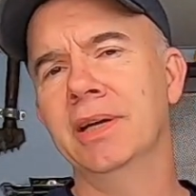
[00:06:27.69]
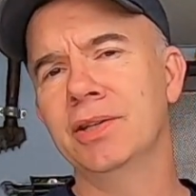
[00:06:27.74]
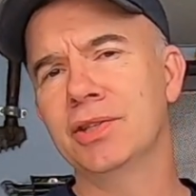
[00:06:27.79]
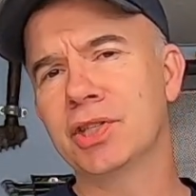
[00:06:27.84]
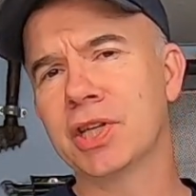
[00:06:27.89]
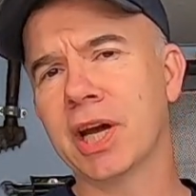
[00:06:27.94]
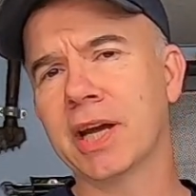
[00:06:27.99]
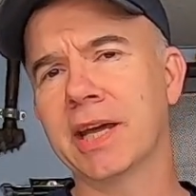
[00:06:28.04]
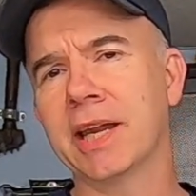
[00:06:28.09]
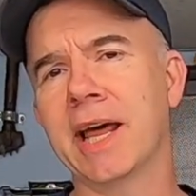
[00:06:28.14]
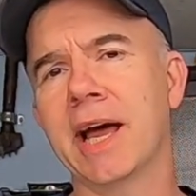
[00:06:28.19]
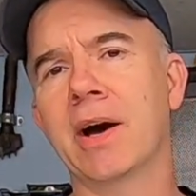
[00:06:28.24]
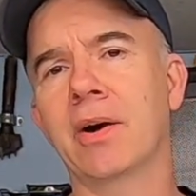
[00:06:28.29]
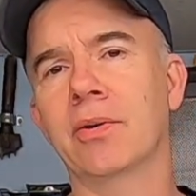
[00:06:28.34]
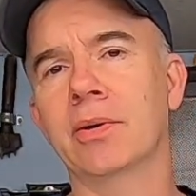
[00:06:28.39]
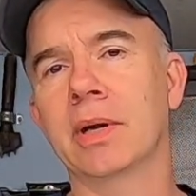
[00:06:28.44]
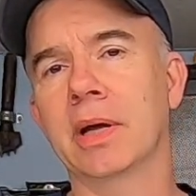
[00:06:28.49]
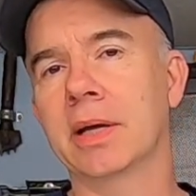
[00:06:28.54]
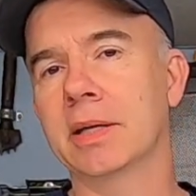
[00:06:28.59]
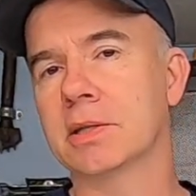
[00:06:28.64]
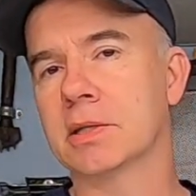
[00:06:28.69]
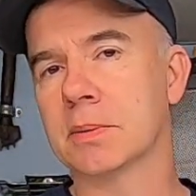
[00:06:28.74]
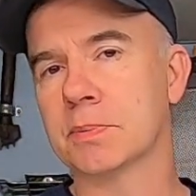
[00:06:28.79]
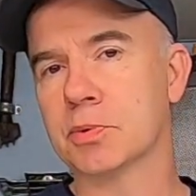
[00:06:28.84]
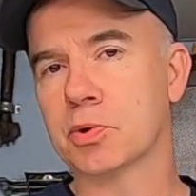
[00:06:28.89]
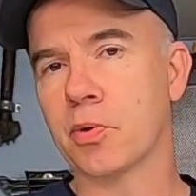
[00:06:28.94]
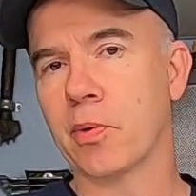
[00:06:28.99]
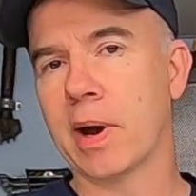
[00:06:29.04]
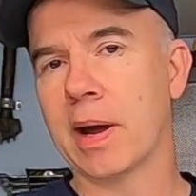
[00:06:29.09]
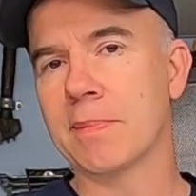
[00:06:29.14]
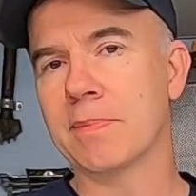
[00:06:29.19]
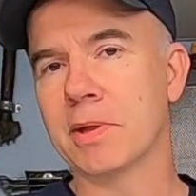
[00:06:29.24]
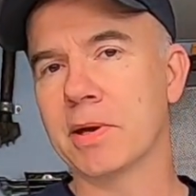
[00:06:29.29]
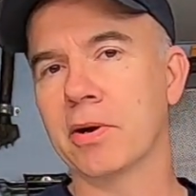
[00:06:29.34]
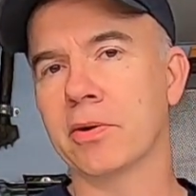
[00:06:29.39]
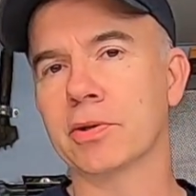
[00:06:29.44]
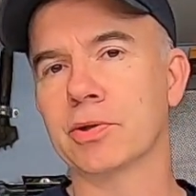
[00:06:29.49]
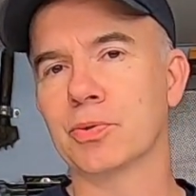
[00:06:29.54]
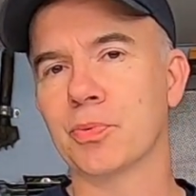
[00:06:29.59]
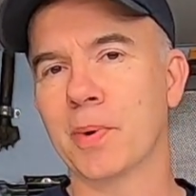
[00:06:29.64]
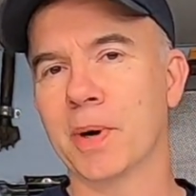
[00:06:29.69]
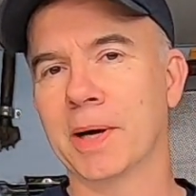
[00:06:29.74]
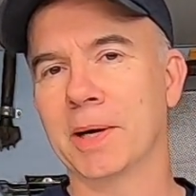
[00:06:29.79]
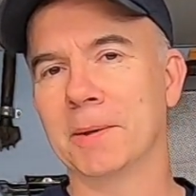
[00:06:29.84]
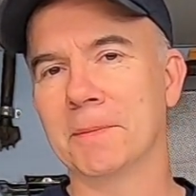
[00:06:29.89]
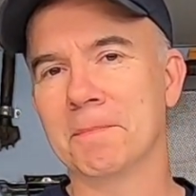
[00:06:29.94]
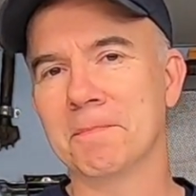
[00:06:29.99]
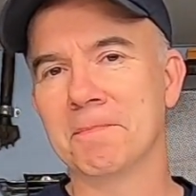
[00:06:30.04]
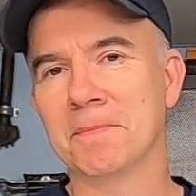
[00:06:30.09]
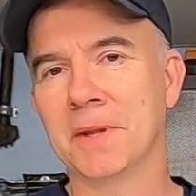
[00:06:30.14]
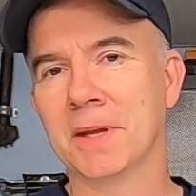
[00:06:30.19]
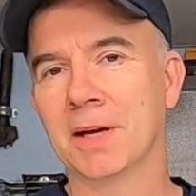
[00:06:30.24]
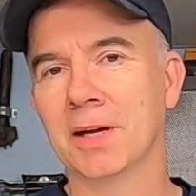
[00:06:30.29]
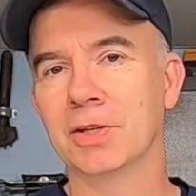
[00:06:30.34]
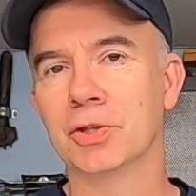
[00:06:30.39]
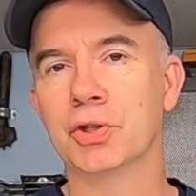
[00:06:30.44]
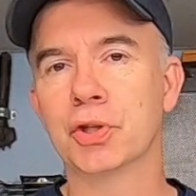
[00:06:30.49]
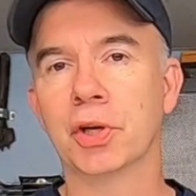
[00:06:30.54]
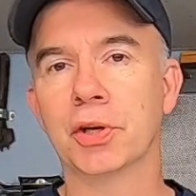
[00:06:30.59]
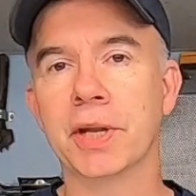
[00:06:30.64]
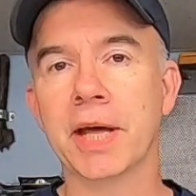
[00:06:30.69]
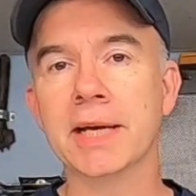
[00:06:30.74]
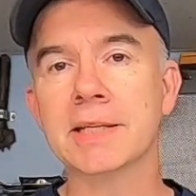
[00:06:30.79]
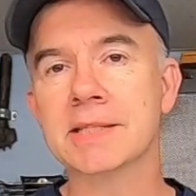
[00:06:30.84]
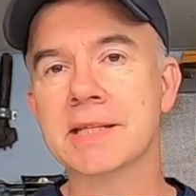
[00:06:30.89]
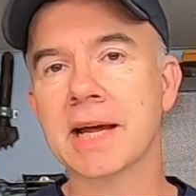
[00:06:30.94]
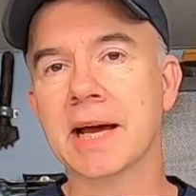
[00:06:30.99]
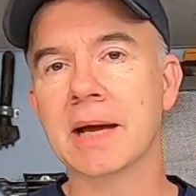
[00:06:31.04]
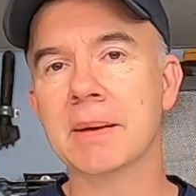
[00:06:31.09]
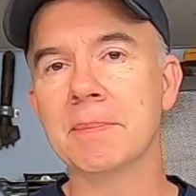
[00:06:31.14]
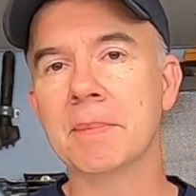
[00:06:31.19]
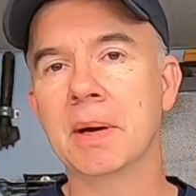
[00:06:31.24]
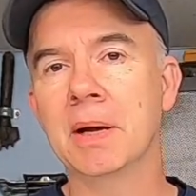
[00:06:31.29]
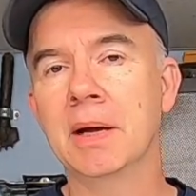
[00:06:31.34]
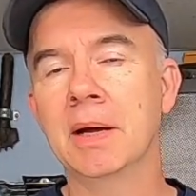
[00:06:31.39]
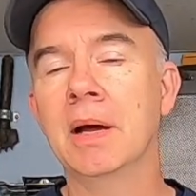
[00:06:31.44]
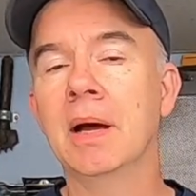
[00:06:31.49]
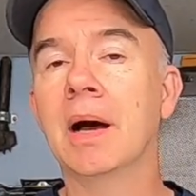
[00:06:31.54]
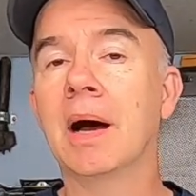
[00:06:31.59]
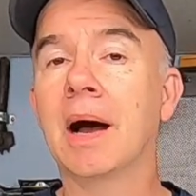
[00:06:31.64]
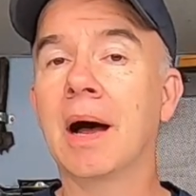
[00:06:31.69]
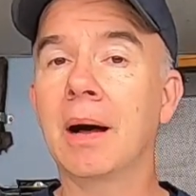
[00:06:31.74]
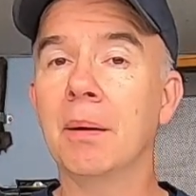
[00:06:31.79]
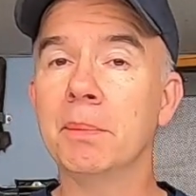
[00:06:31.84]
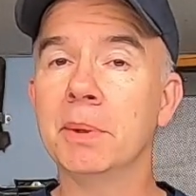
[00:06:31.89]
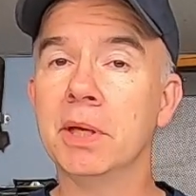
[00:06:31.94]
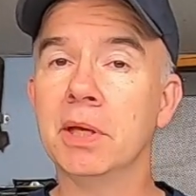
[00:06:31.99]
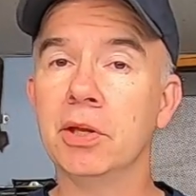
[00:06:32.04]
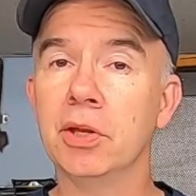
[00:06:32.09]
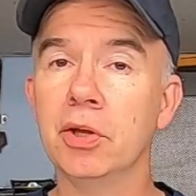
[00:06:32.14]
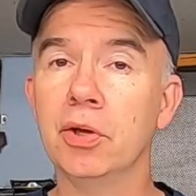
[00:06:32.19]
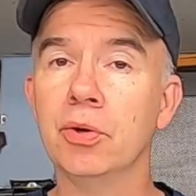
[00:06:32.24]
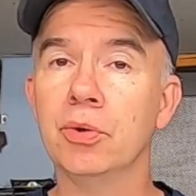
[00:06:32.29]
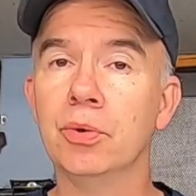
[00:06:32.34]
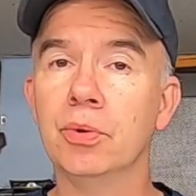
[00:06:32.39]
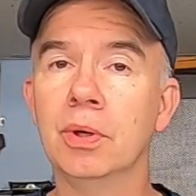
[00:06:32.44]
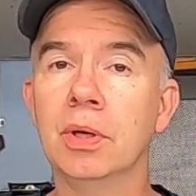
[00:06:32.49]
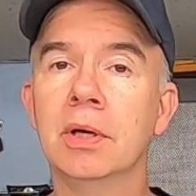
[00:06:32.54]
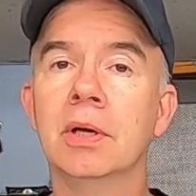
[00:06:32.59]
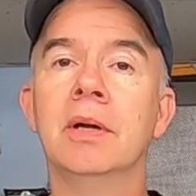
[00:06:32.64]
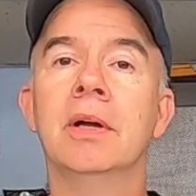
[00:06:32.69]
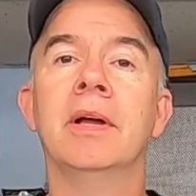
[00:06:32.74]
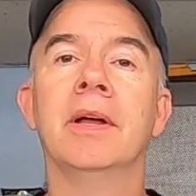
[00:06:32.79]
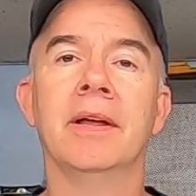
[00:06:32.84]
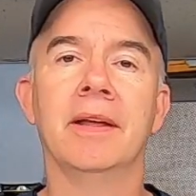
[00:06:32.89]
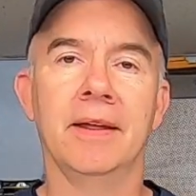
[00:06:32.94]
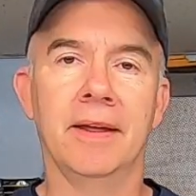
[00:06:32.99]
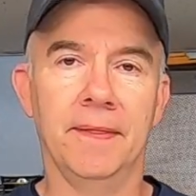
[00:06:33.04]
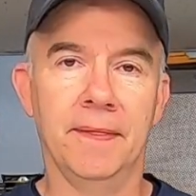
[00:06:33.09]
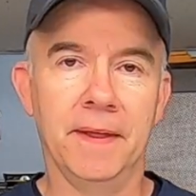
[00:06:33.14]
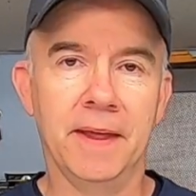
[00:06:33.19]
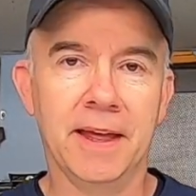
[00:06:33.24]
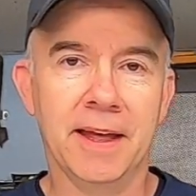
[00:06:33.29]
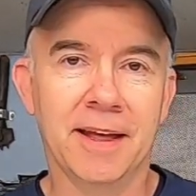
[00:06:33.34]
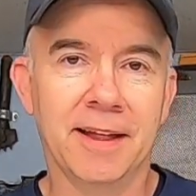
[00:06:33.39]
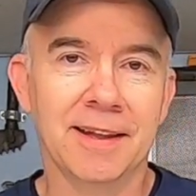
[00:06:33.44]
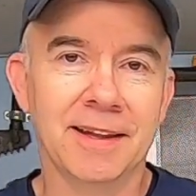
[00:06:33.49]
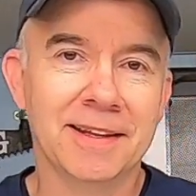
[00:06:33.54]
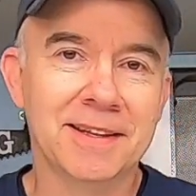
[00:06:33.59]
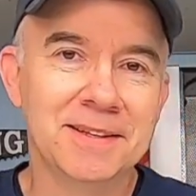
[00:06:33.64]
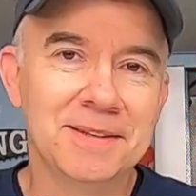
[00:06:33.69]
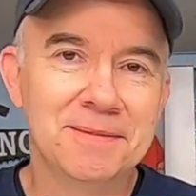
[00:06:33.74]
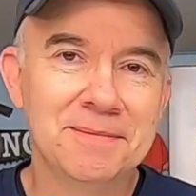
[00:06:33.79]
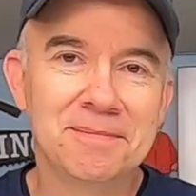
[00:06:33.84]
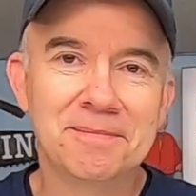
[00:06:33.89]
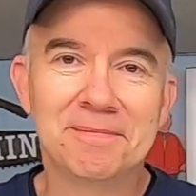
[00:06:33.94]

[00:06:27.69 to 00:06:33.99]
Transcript: Check it out and subscribe there as well. Until next time, I'll meet you in the alley.